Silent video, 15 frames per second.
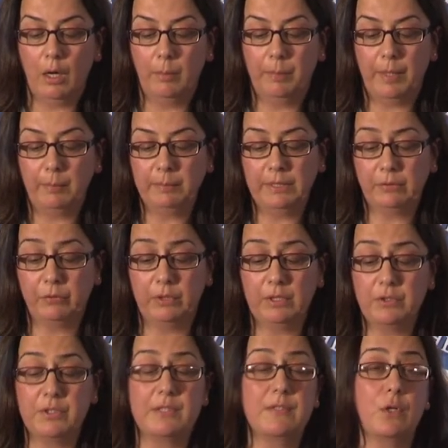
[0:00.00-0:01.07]
public
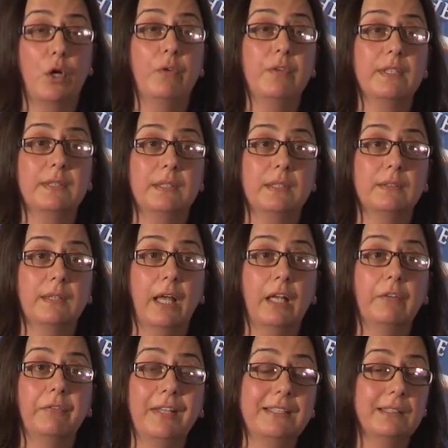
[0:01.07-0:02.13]
religious services
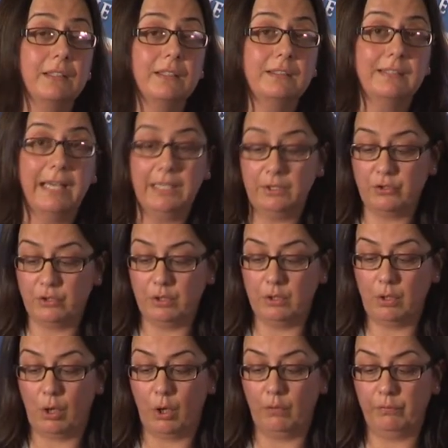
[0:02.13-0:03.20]
and facilitation
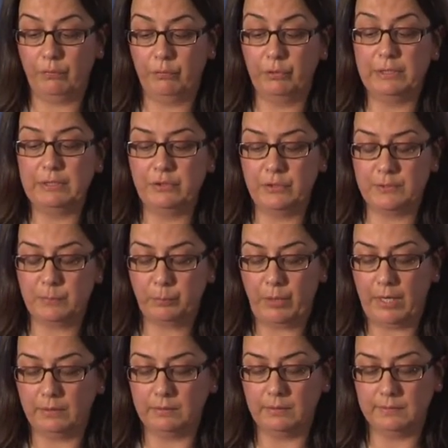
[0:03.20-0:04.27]
of religious
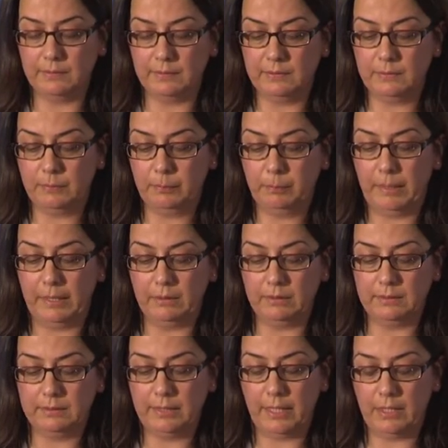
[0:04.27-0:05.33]
practices by the
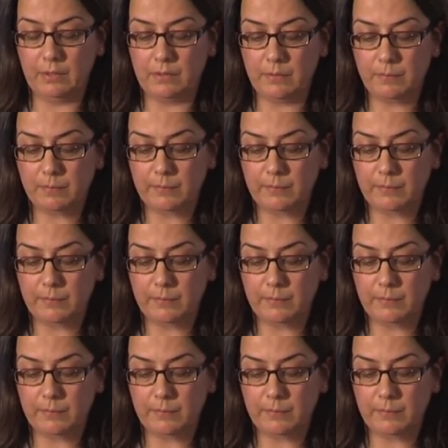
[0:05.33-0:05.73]
state.